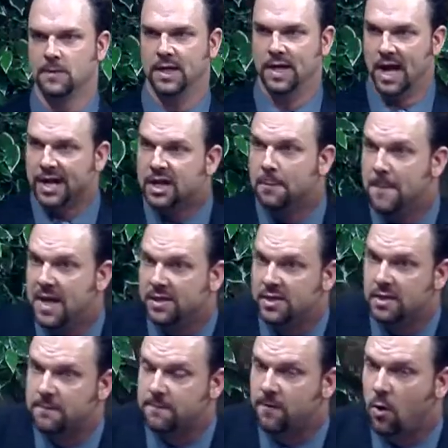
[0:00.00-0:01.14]
and I
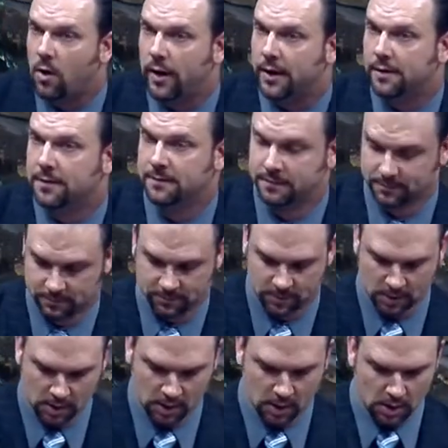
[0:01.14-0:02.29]
commend them for it.
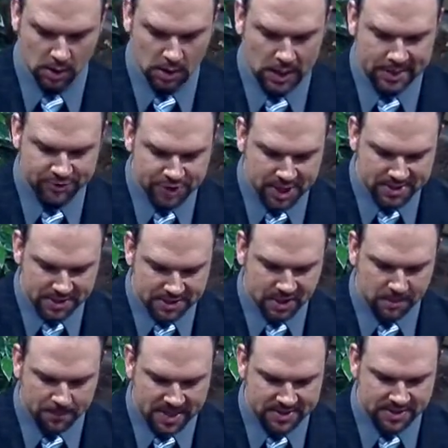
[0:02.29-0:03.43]
And Jesus
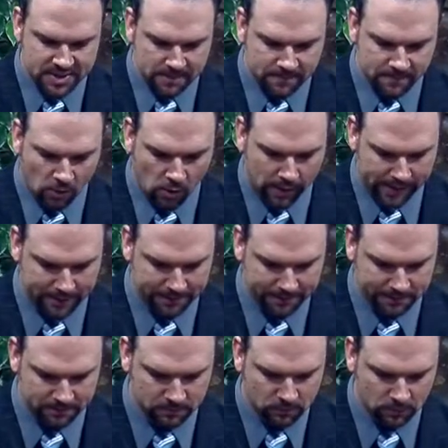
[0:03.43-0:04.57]
commends them for it.
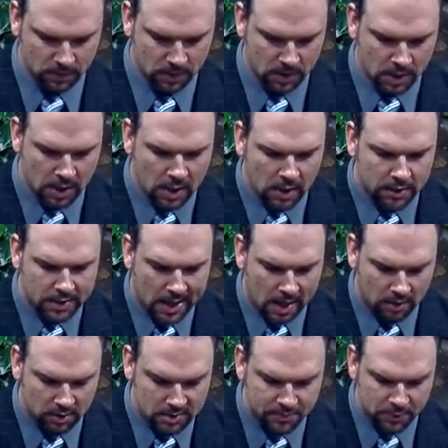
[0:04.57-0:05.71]

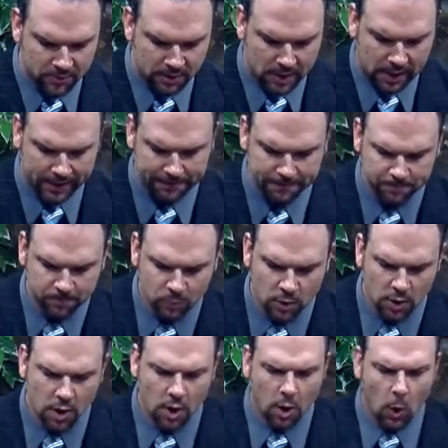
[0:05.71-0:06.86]
Now, let's move on.
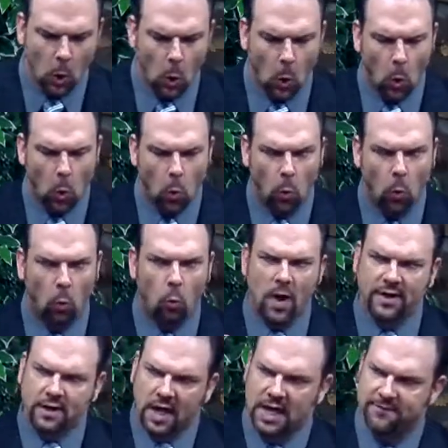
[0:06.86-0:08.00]

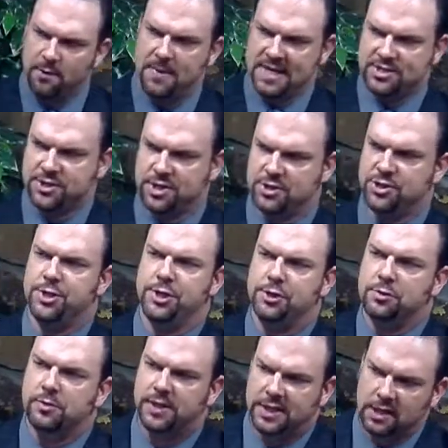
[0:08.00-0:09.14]
What kind of a message do
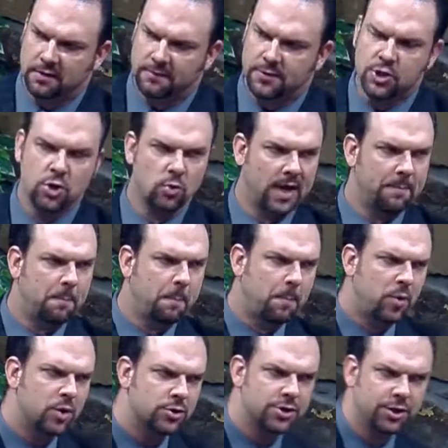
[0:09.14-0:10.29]
you give to a
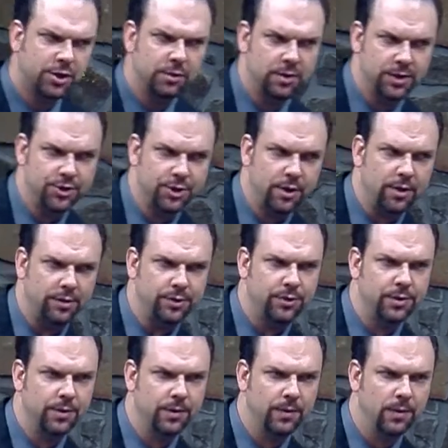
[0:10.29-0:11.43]
persecuted church?